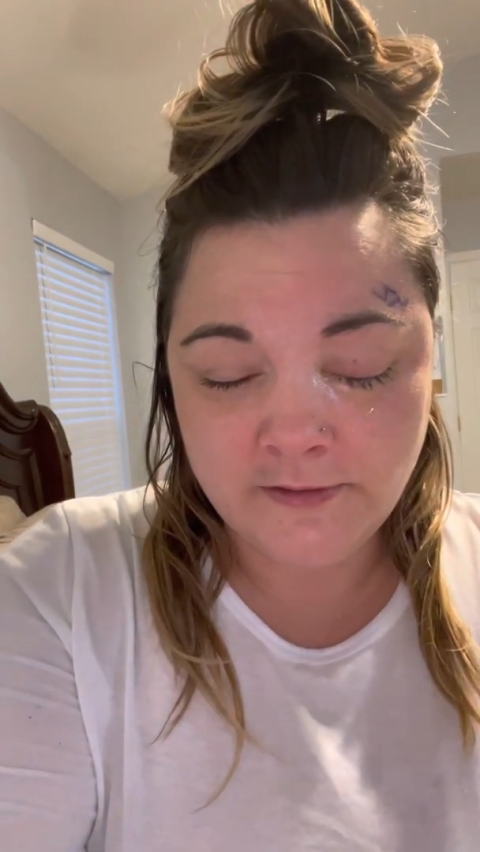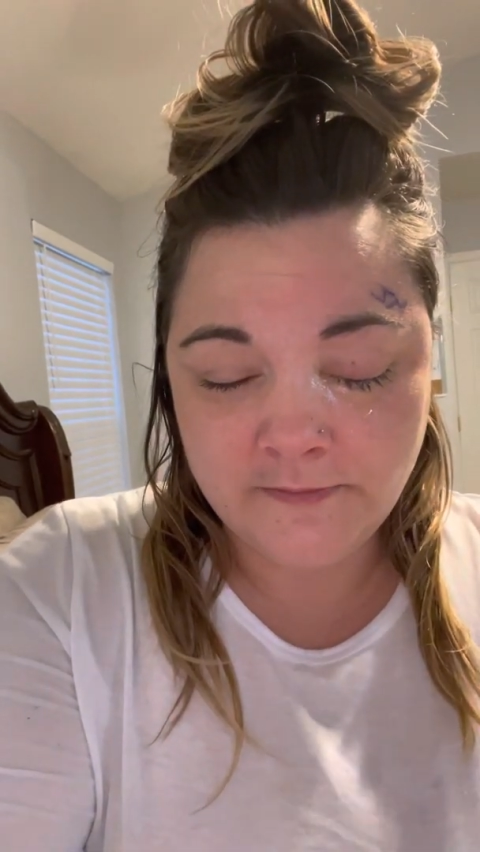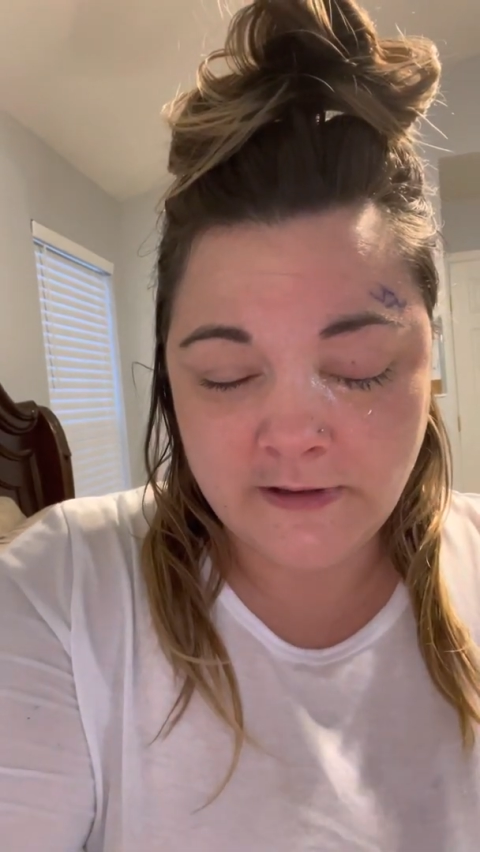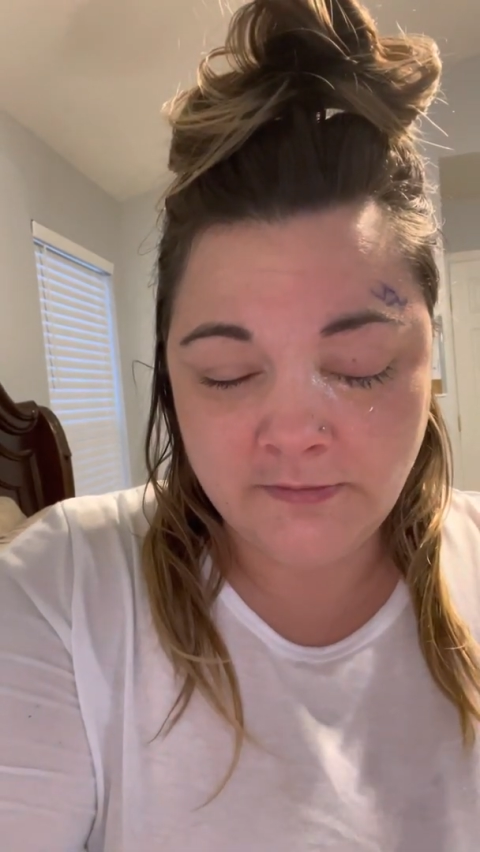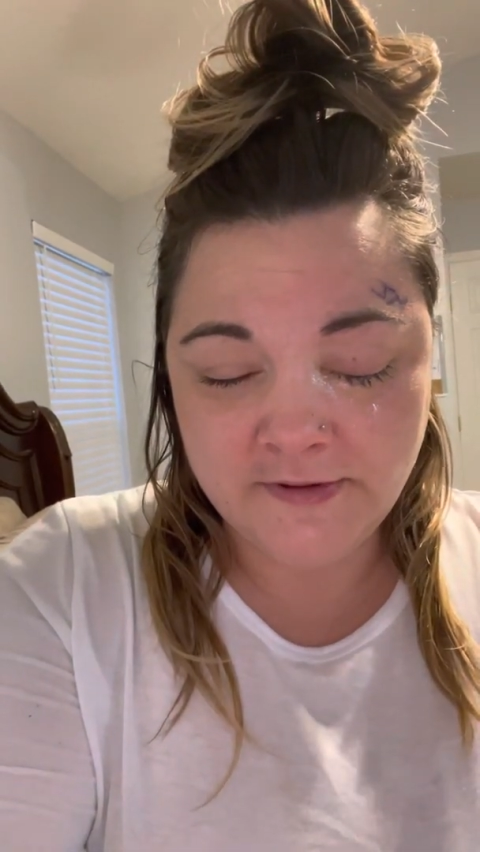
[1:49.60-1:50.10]

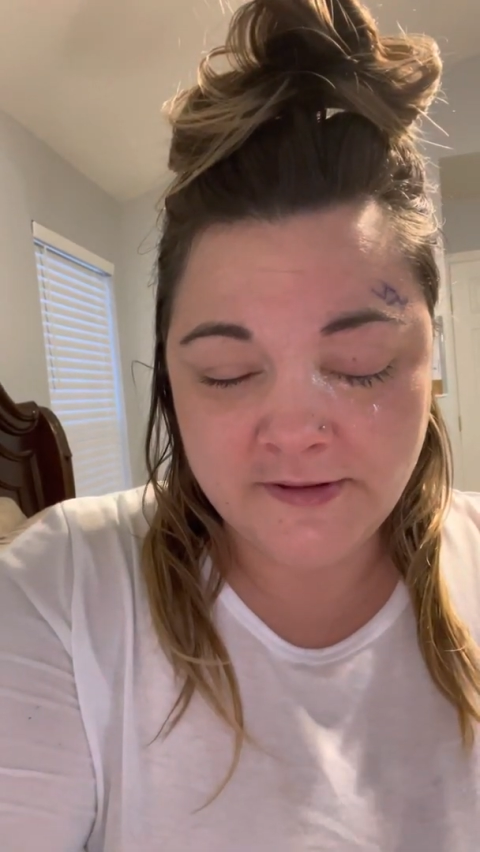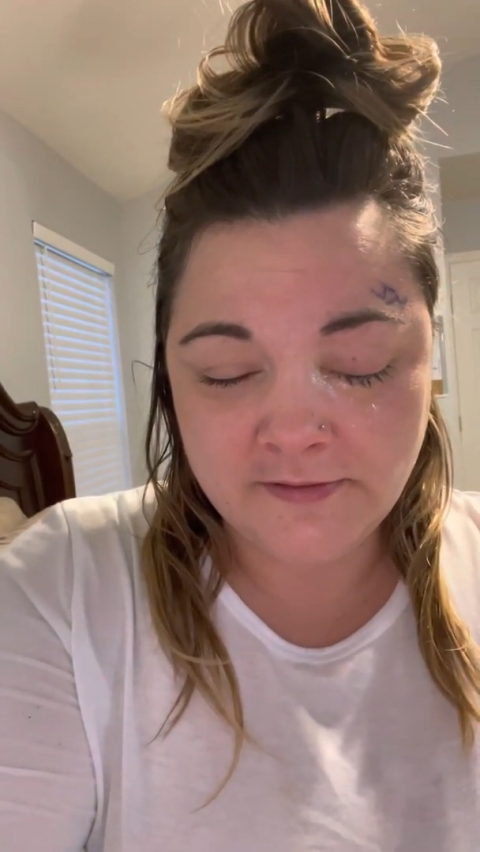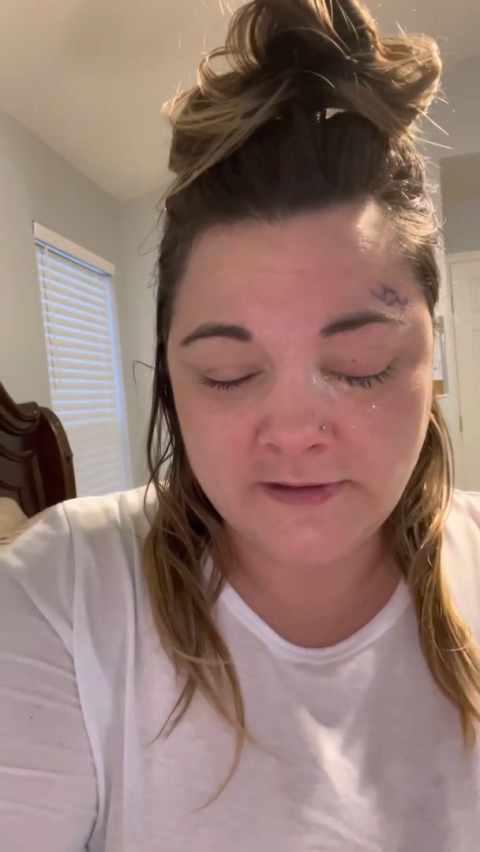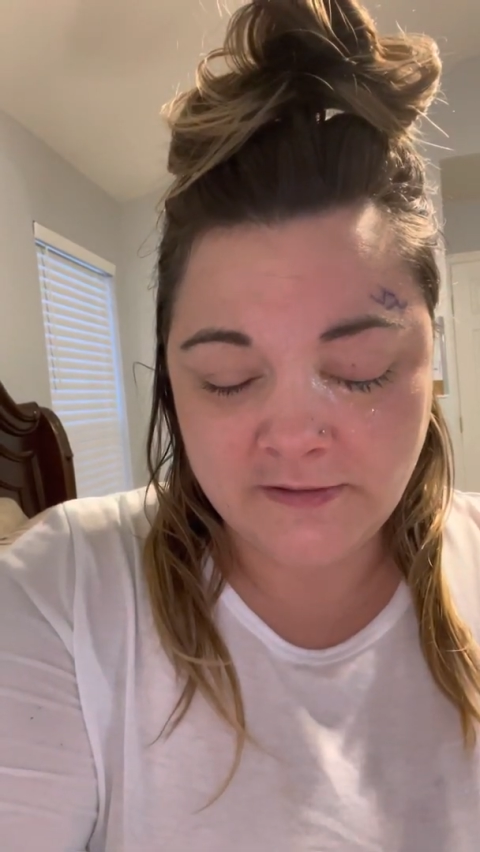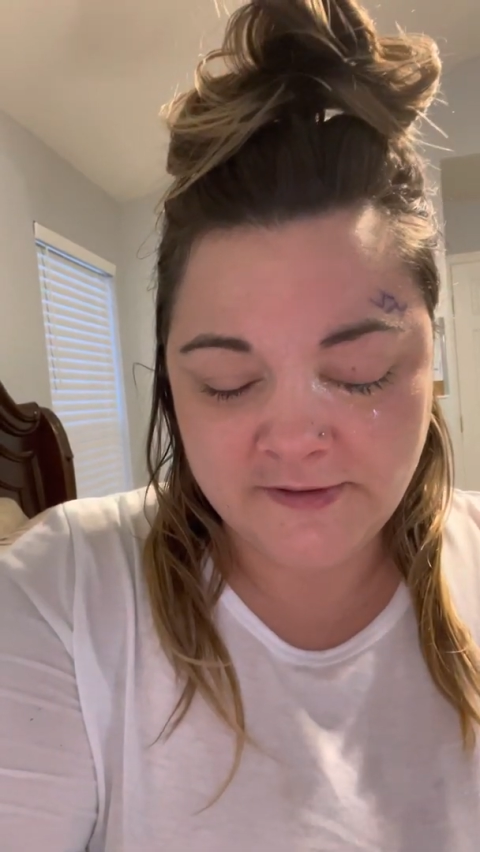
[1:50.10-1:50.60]
it was
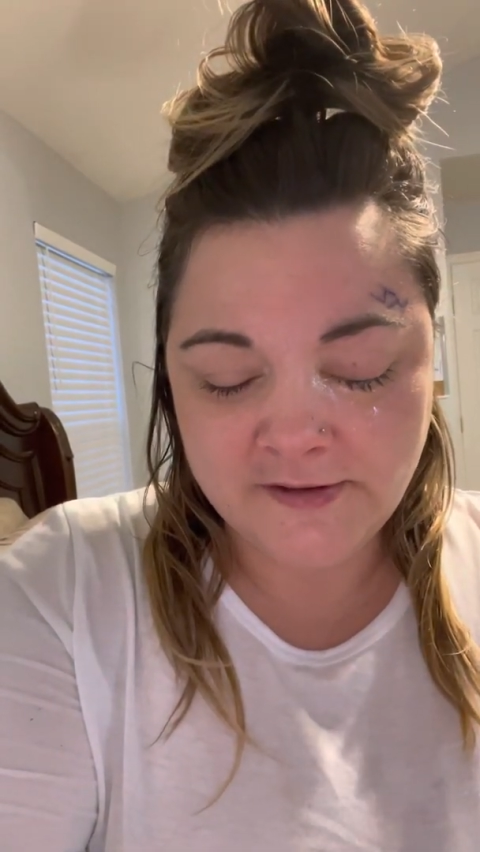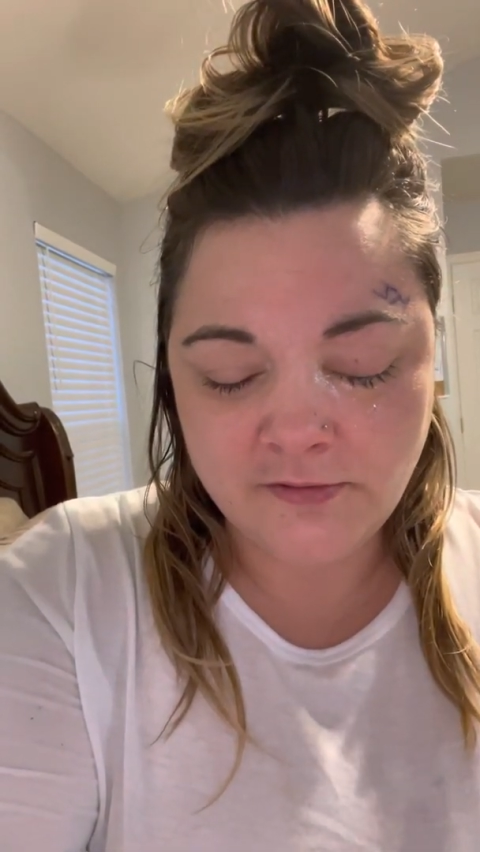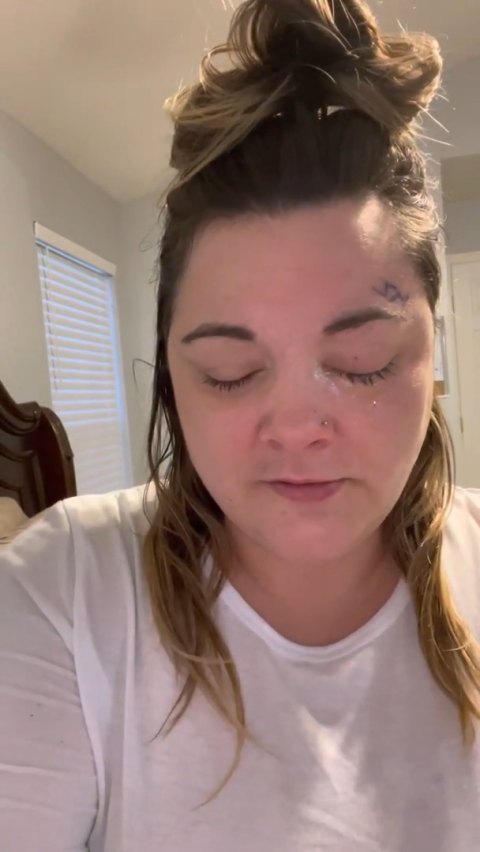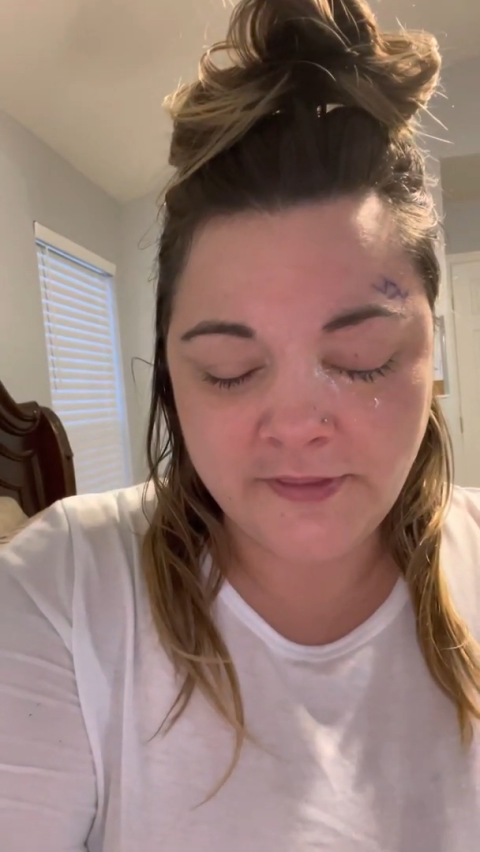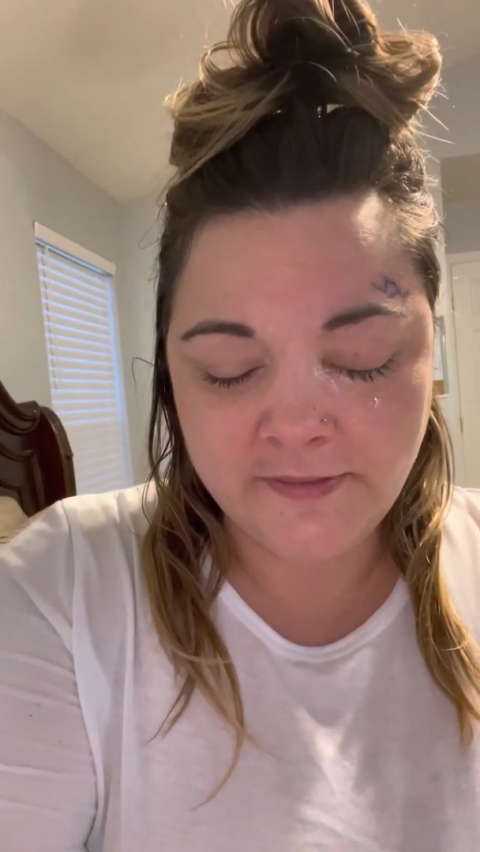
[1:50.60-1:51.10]

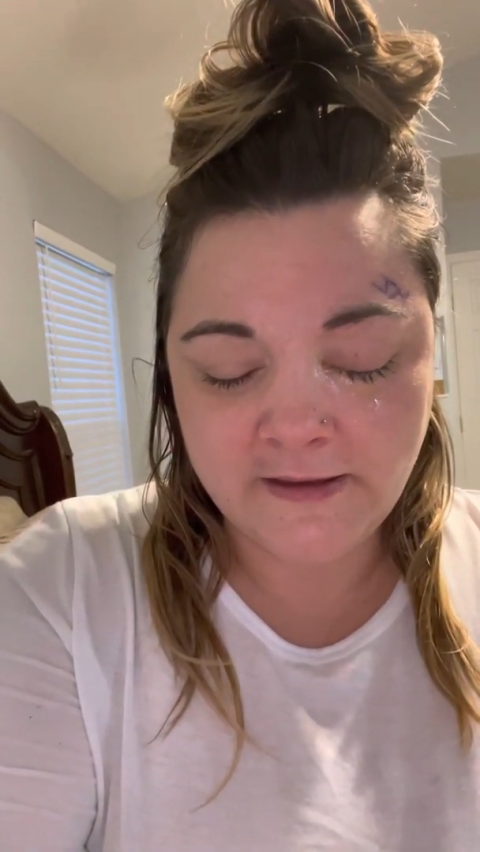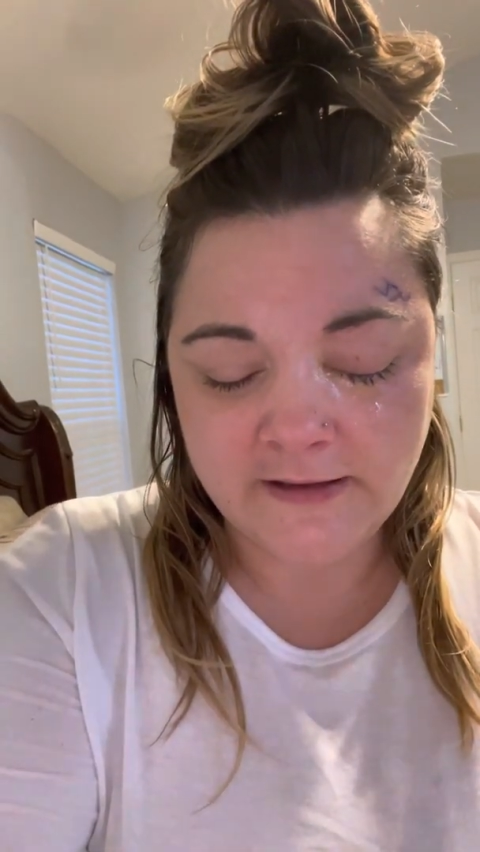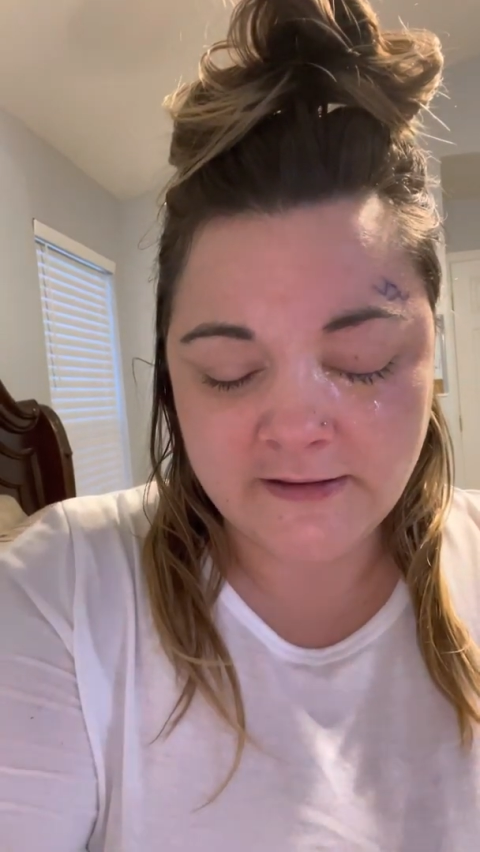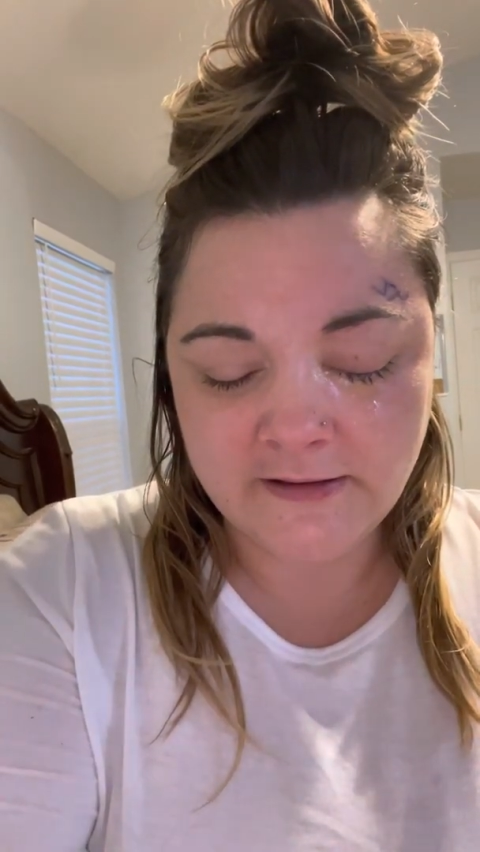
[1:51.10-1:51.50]
so thick